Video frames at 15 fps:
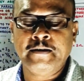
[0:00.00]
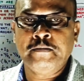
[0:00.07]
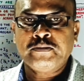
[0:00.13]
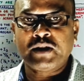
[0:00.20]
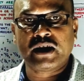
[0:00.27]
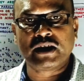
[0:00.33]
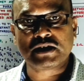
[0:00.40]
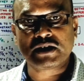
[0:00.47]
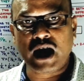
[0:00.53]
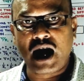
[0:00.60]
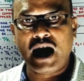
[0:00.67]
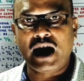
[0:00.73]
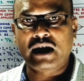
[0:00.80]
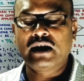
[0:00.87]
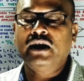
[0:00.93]
That is
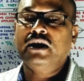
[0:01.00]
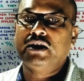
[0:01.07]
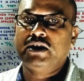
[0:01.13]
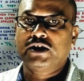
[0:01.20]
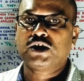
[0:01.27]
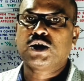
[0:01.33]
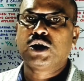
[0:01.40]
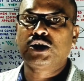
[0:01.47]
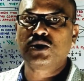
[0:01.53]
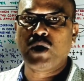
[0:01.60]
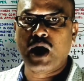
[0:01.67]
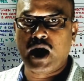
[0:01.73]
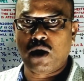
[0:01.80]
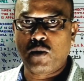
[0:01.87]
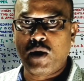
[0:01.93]
R is equal to
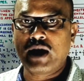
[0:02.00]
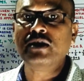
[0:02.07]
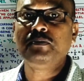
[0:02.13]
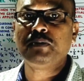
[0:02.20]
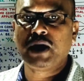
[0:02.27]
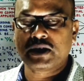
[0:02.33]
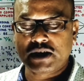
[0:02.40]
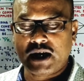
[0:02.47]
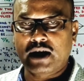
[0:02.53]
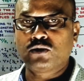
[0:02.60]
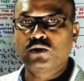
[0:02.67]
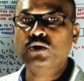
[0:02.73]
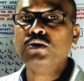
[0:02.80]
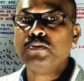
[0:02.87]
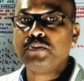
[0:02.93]
R1 plus
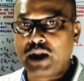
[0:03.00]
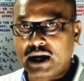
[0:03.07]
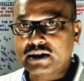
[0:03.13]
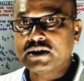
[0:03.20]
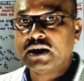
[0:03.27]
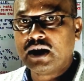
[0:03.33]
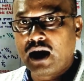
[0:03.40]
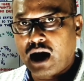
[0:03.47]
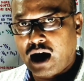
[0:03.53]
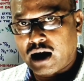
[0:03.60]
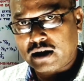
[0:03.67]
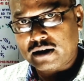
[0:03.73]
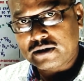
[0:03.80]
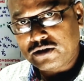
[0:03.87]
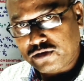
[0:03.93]
R2 plus
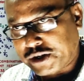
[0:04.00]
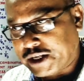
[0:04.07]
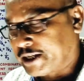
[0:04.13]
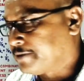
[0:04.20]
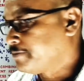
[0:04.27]
R3.